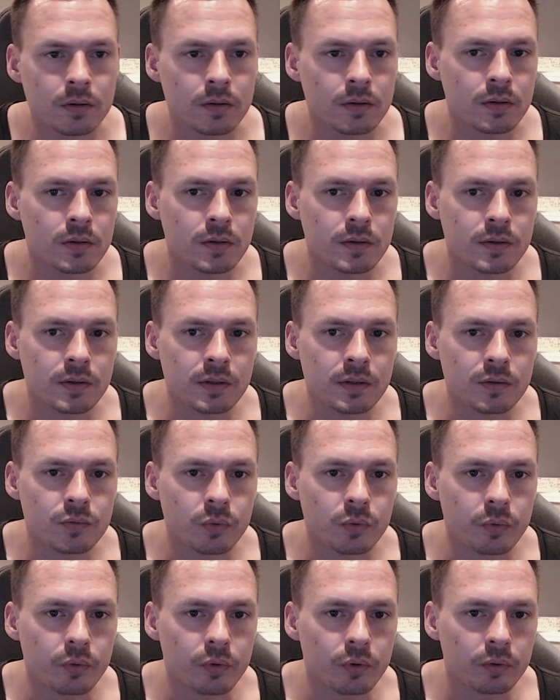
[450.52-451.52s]
Since
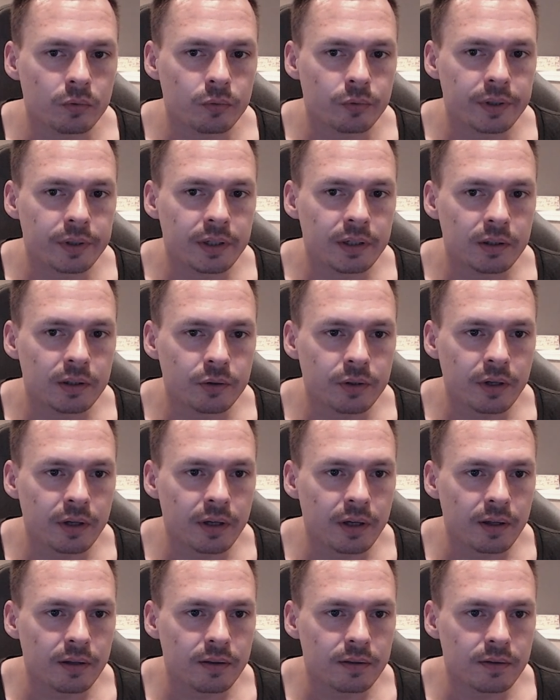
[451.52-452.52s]
we were already looking
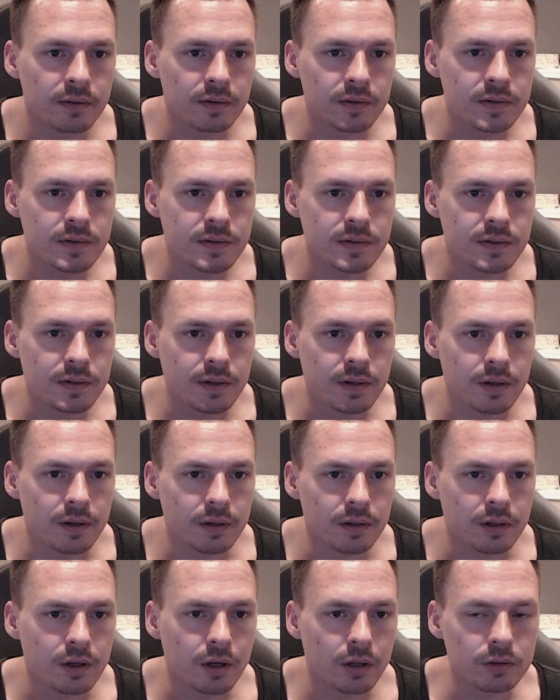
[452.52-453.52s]
at this
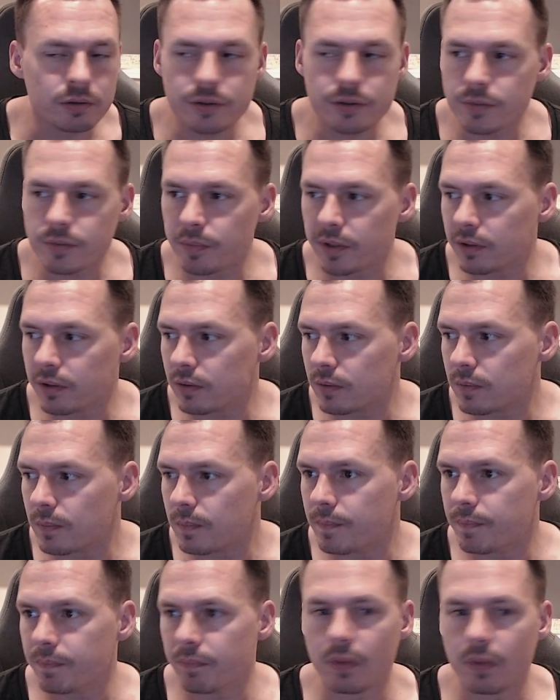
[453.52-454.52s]
colors menu,
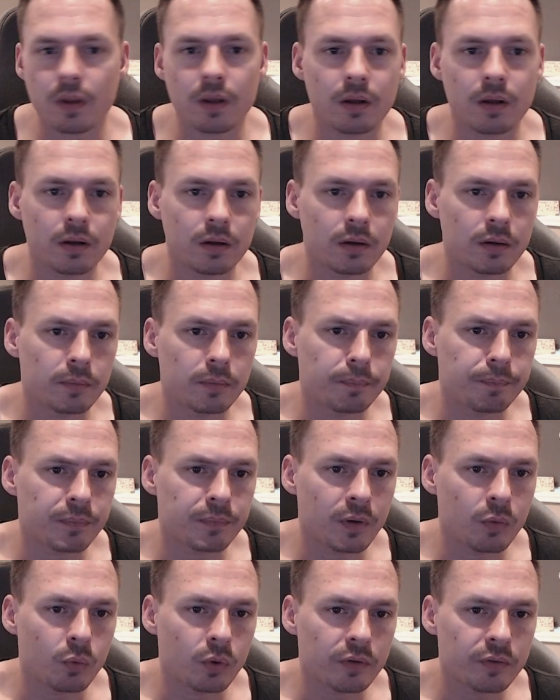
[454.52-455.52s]

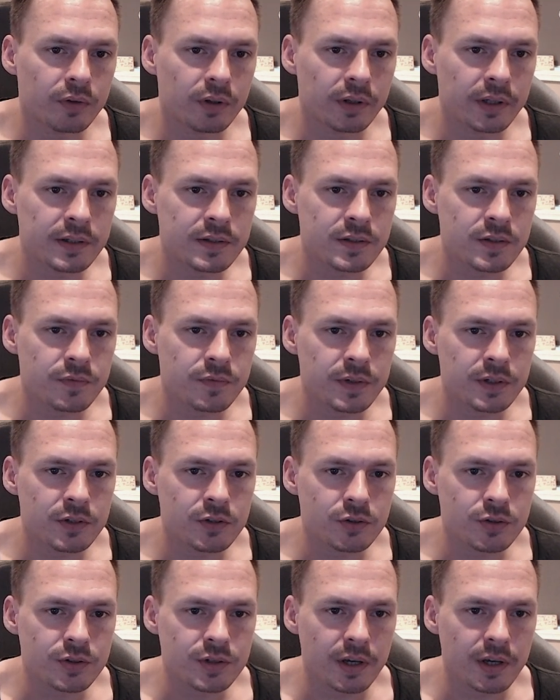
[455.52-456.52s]
one of the latest
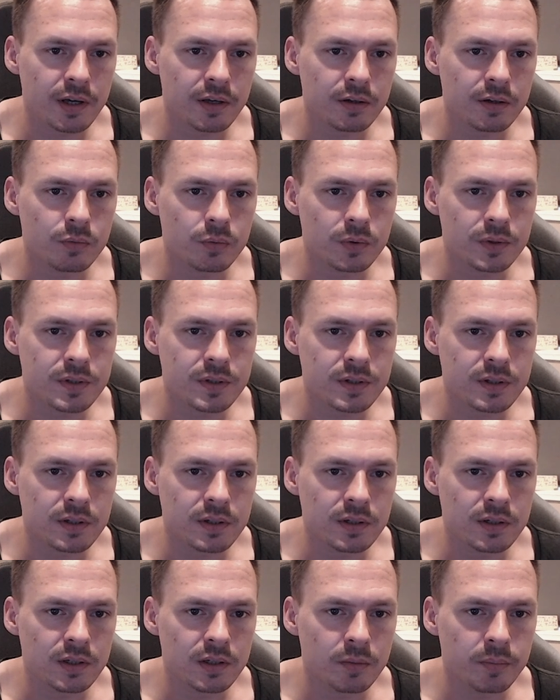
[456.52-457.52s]
features I added was
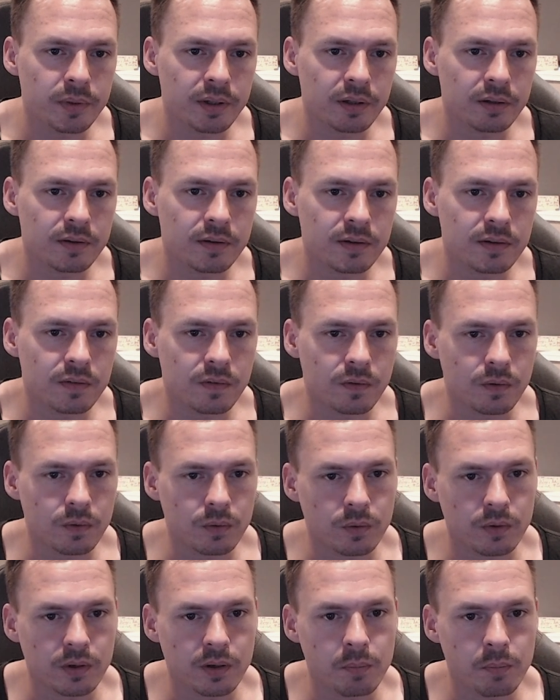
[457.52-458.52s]
the ability
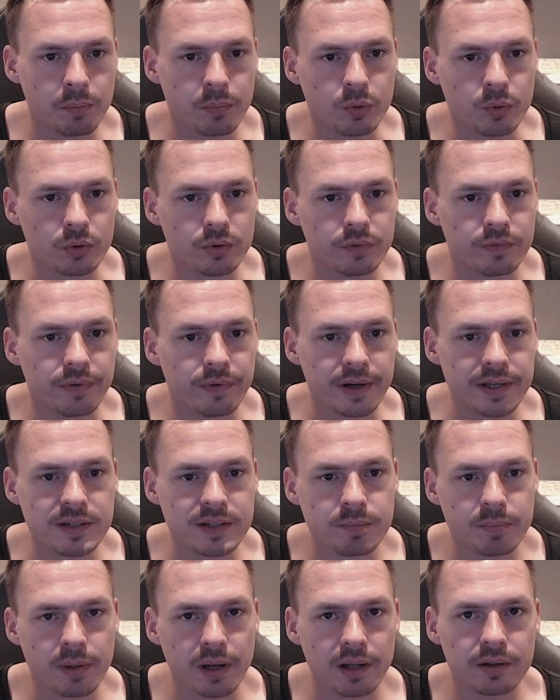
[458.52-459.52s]
to import
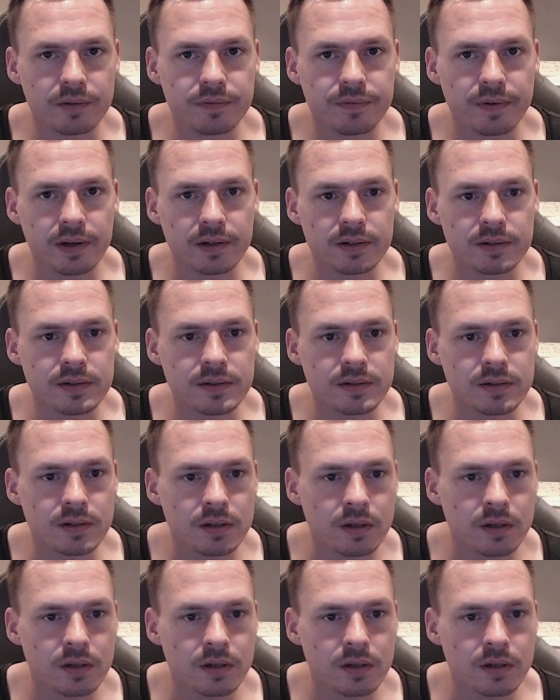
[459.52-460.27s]
VIC palette files.